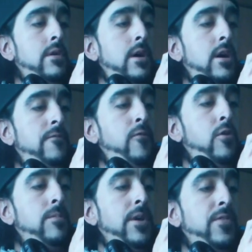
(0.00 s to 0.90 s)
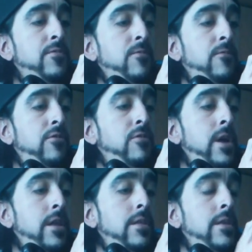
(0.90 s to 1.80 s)
4 months when
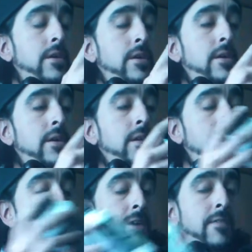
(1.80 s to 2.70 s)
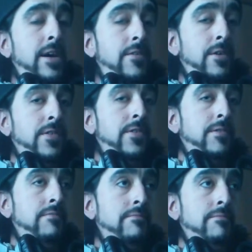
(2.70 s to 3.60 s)
refrigerated. I've had
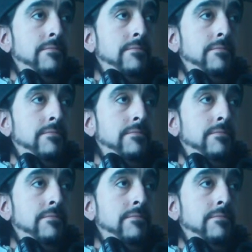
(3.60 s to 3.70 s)
this